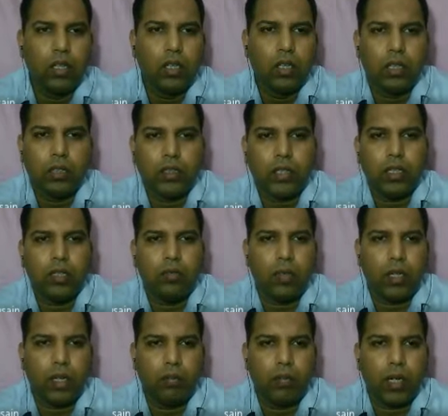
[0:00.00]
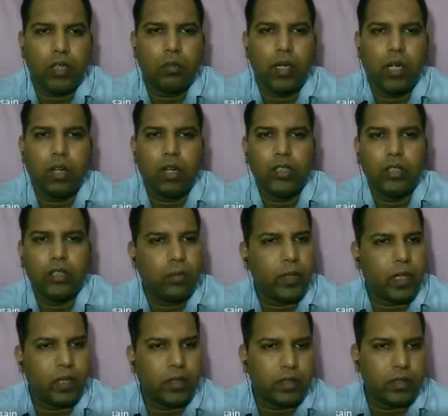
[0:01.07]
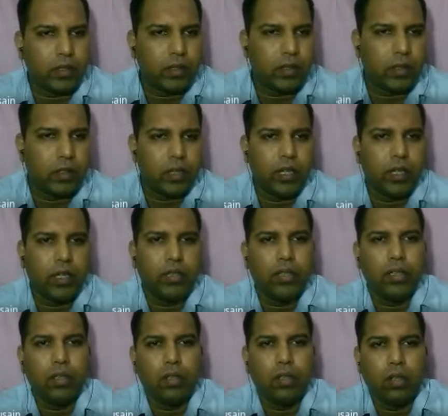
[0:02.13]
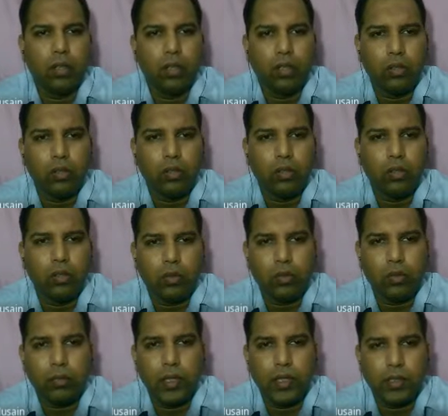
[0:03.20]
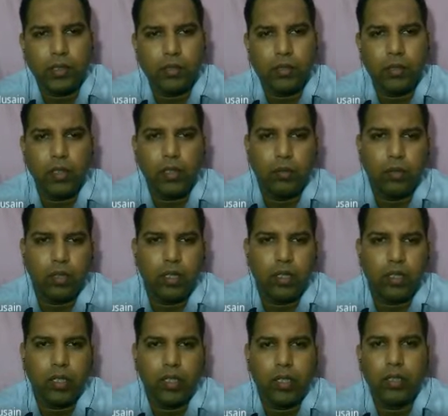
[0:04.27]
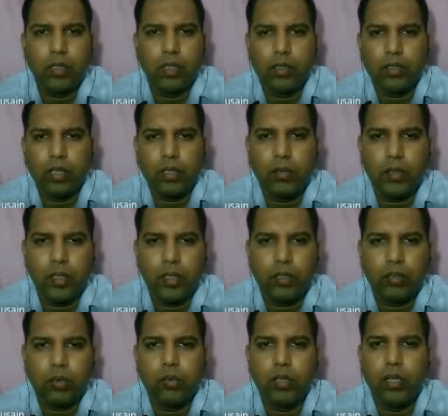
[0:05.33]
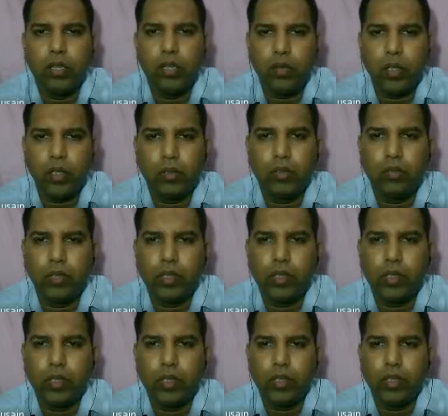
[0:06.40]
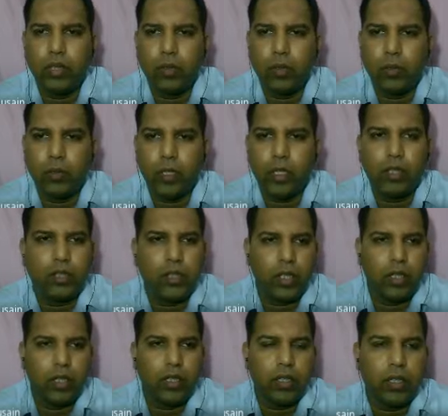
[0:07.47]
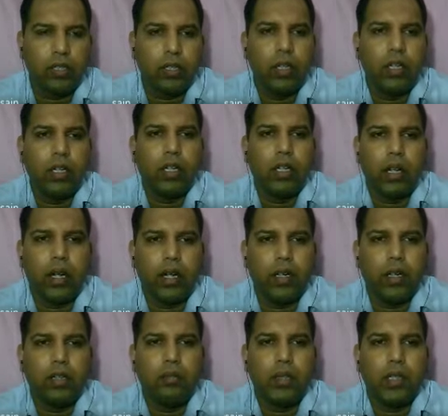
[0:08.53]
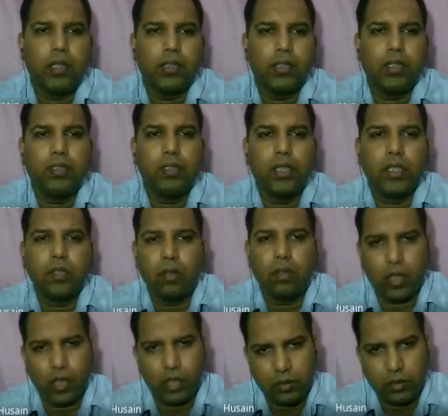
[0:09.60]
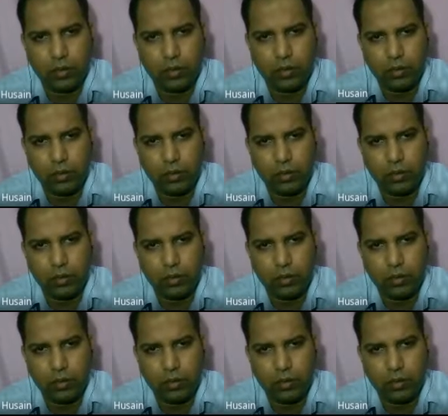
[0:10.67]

Standard microbiological practices. The entry to the BSL-3 laboratory is limited to individuals with appropriate training in handling BSL-3 organisms,